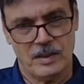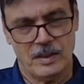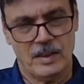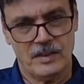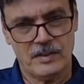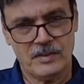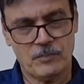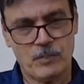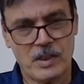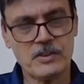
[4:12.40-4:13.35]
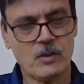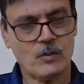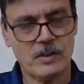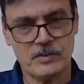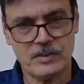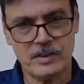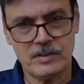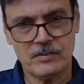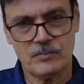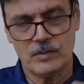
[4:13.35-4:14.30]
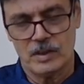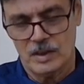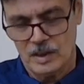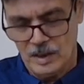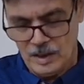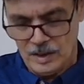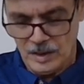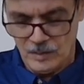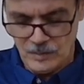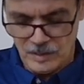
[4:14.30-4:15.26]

This is pressure on the state. Now